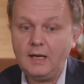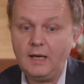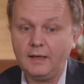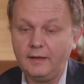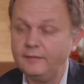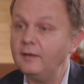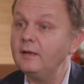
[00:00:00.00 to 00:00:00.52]

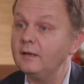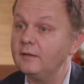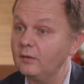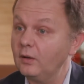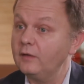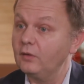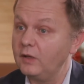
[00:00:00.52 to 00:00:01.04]
And I think it's
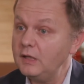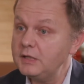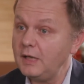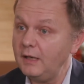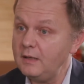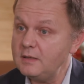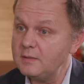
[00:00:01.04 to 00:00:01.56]
a key
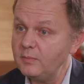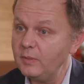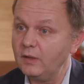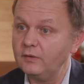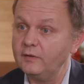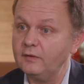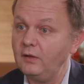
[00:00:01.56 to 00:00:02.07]
challenge,
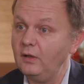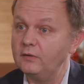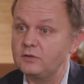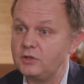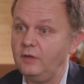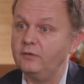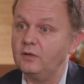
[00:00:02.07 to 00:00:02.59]
because it's not
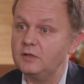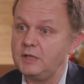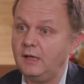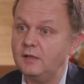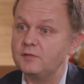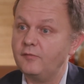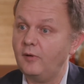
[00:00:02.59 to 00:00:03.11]
just a
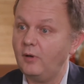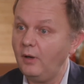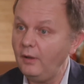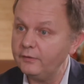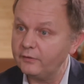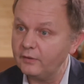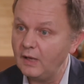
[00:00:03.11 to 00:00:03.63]
challenge for
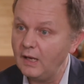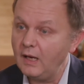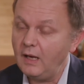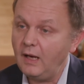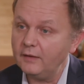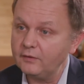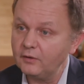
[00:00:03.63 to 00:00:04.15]
us
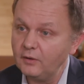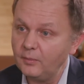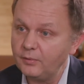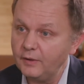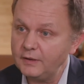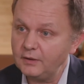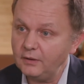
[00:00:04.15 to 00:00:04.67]
as an
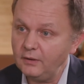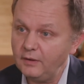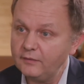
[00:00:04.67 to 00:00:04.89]
operator,